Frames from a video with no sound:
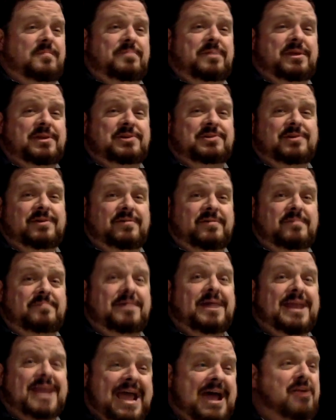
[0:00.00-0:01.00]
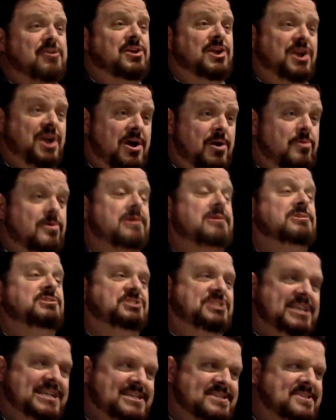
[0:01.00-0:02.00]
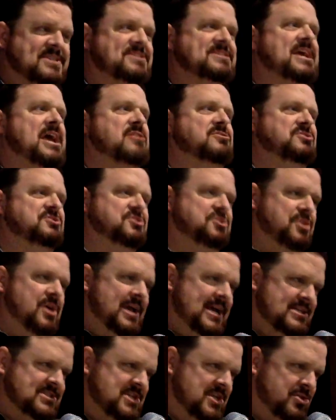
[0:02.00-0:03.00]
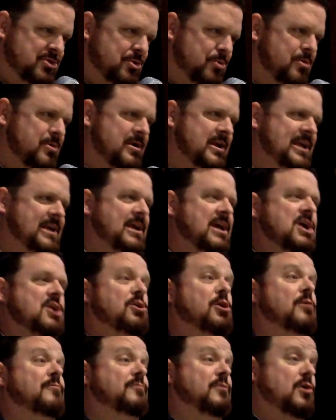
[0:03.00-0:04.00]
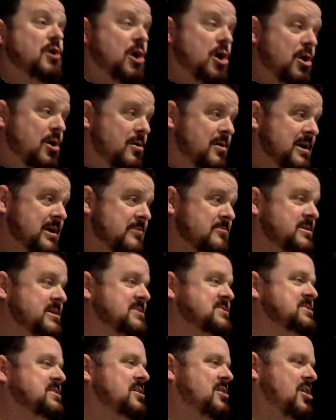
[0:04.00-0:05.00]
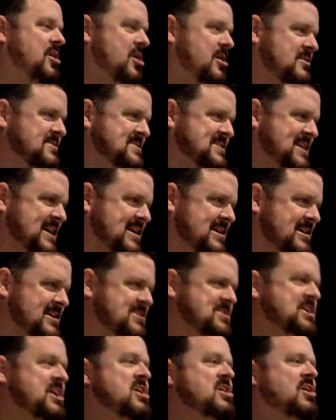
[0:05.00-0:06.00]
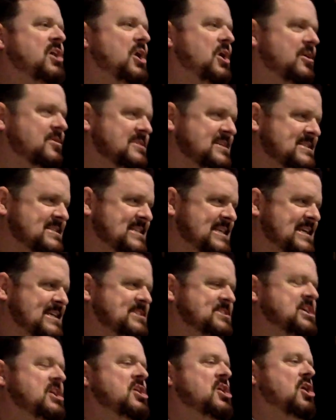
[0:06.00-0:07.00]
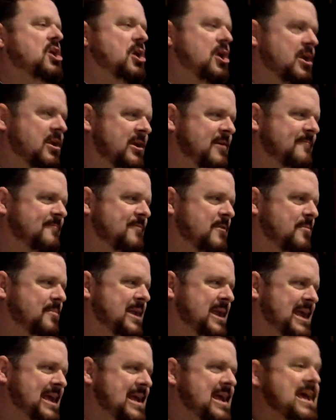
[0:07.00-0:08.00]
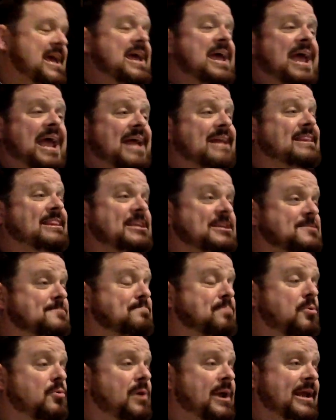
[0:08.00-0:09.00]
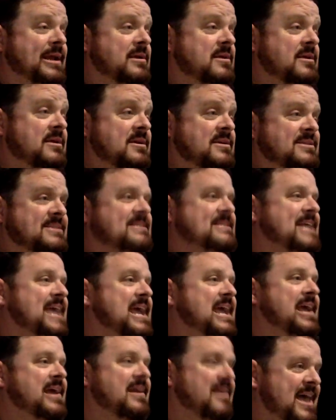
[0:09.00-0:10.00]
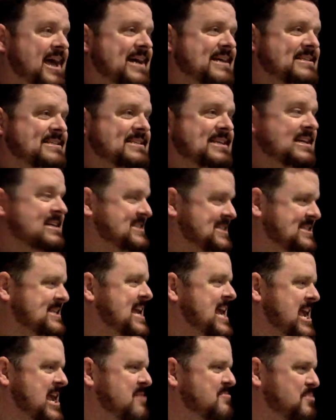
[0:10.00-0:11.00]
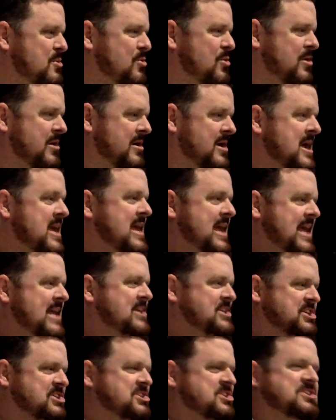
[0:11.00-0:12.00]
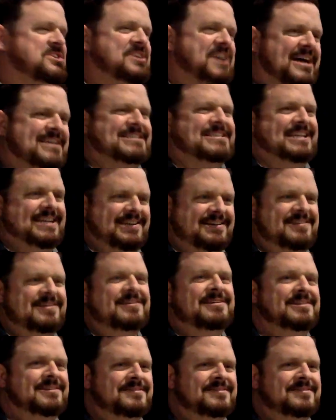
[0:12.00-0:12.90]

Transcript: picture of it. By now, you know Jesus has, has authority over all illness, all sickness, all disease, all infirmity. At this point, saying less is saying more. He just does it.